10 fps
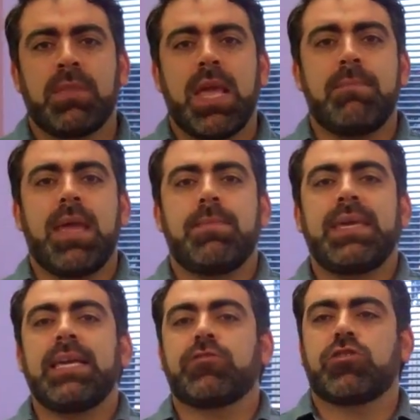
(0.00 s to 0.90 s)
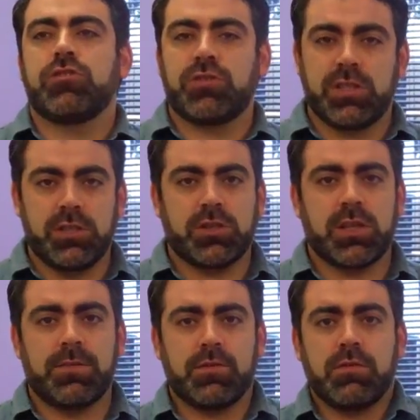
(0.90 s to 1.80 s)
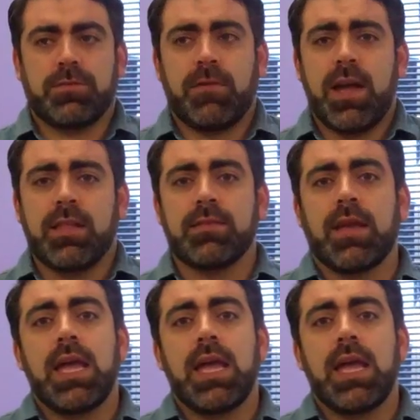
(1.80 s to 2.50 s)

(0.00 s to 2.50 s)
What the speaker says: It may be introducing yourself to a friend.